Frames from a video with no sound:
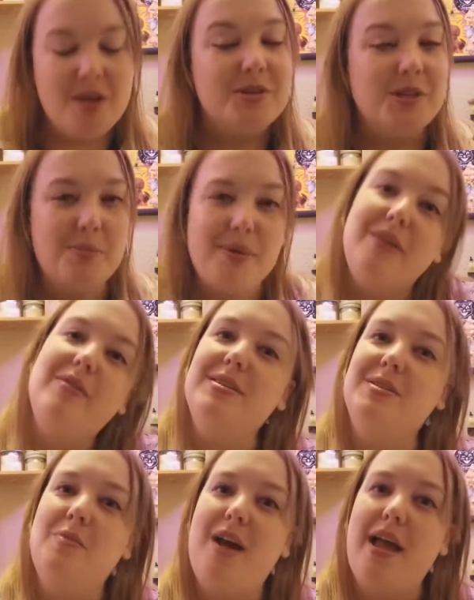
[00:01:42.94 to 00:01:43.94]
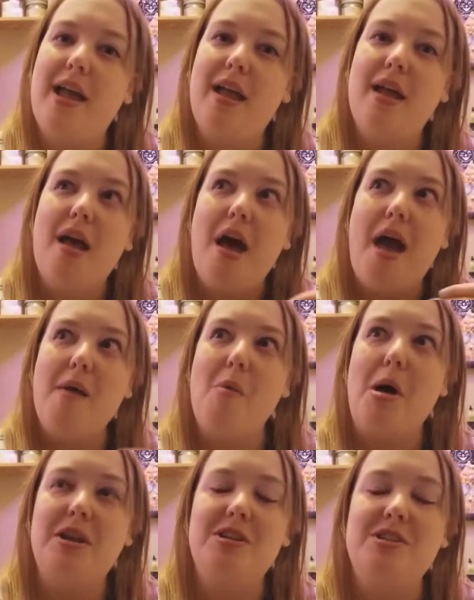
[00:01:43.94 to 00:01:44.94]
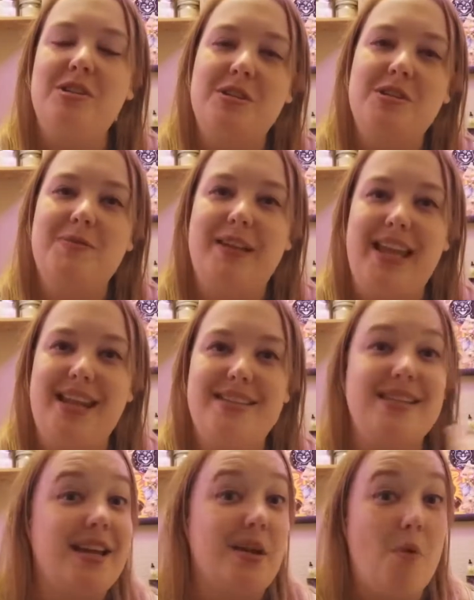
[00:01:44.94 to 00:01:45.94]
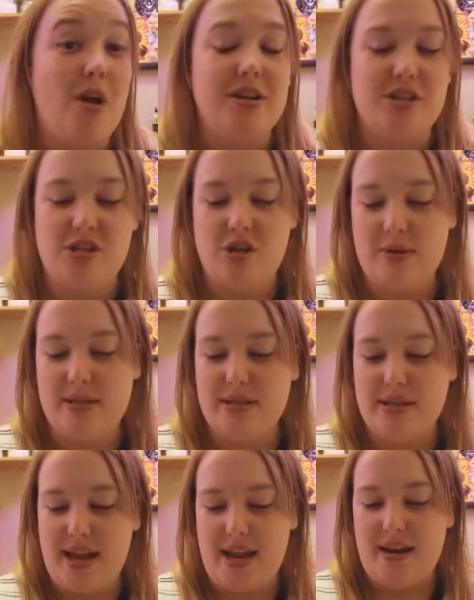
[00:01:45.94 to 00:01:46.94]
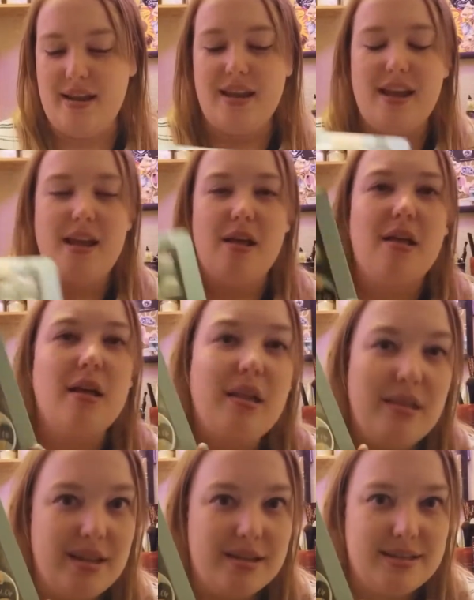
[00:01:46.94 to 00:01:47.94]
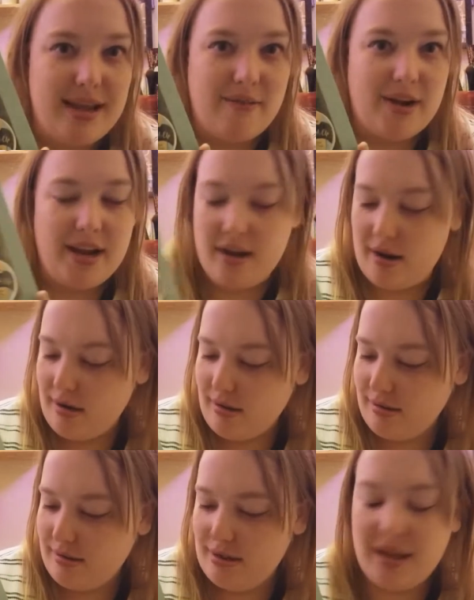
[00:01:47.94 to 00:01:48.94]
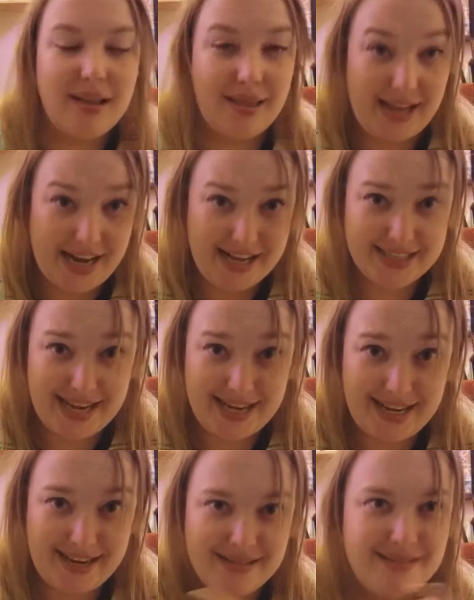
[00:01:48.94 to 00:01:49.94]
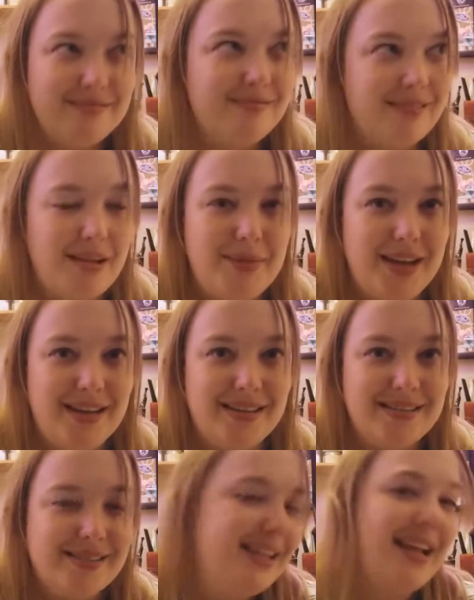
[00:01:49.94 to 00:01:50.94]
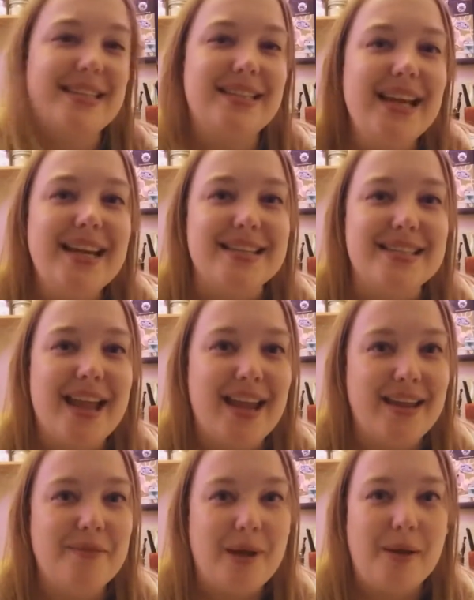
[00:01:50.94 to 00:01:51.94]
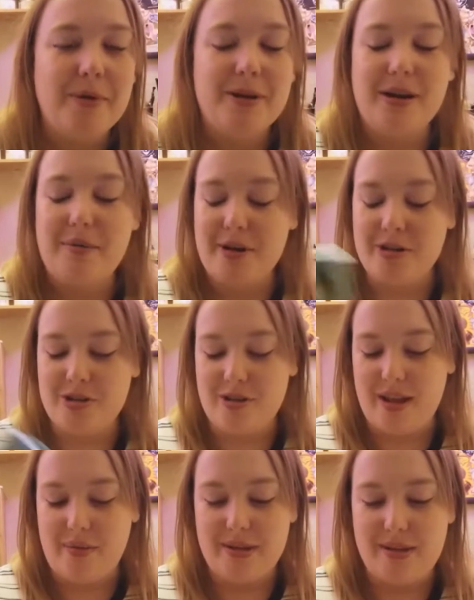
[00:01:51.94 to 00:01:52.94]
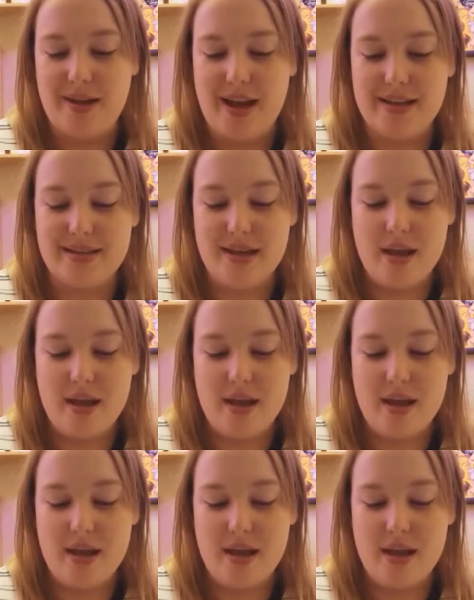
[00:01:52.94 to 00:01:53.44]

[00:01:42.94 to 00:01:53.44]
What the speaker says: So the big reason why I wanted to do this for Ladies Night and I wanted to do it tonight, this set right here, Ladies Night In. I mean, it's Ladies Night. Why wouldn't I want to show that with you guys?